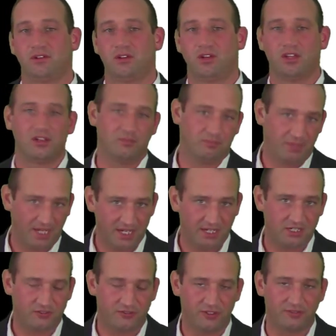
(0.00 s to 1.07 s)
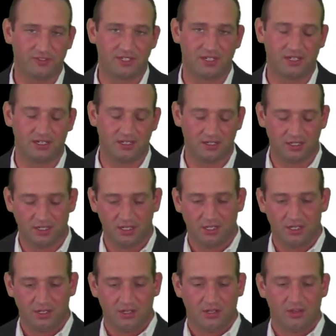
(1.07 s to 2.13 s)
In page 15,
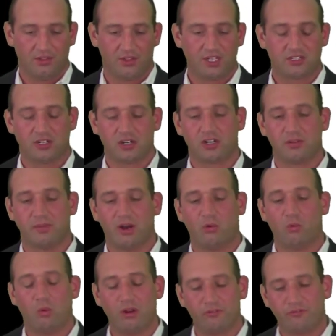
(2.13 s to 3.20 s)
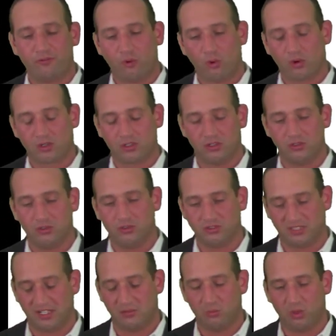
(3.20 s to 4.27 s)
they talk about what 4 clues
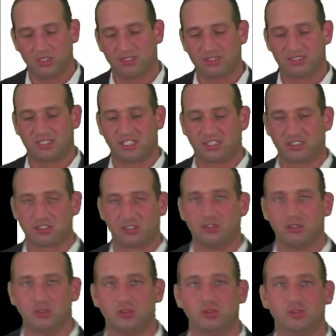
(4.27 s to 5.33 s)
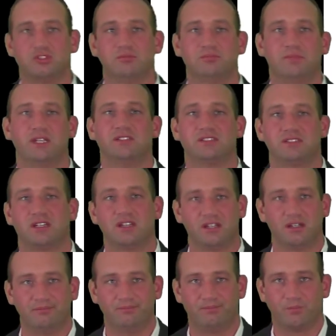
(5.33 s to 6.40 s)
and what 6 clues means to
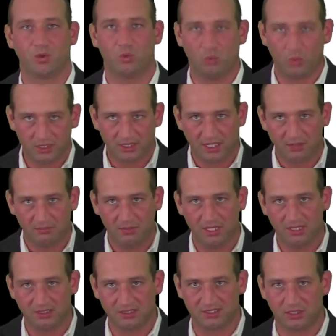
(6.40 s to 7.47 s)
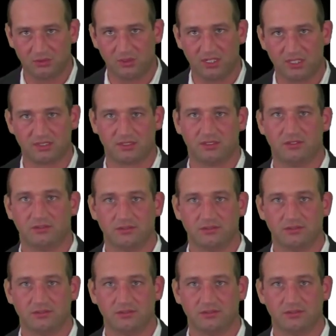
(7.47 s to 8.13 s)
them. What that means to NHTSA.